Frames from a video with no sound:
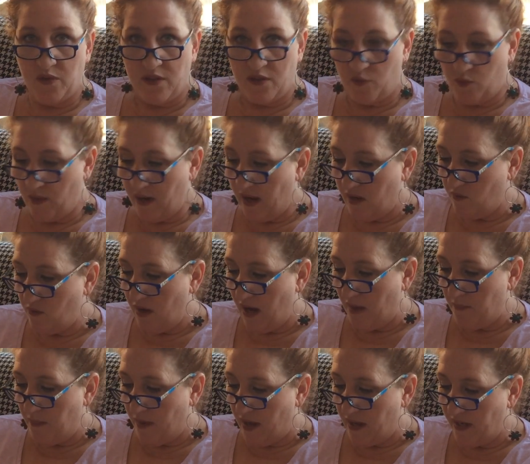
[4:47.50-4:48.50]
with saran
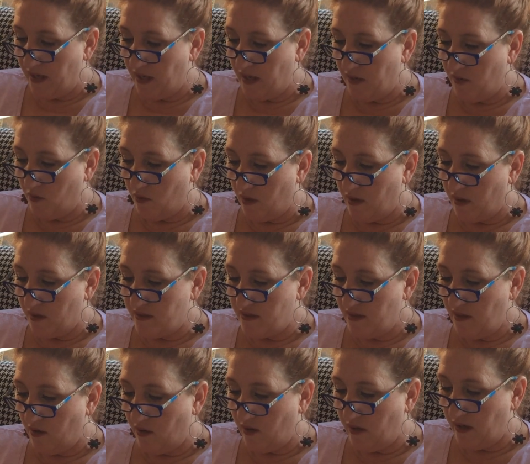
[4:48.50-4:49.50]
wrap on it, or
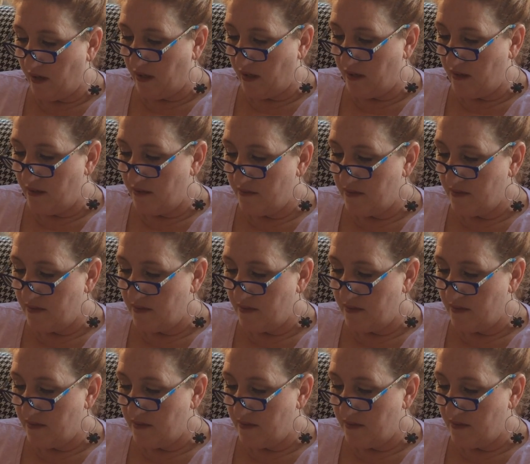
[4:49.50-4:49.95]
a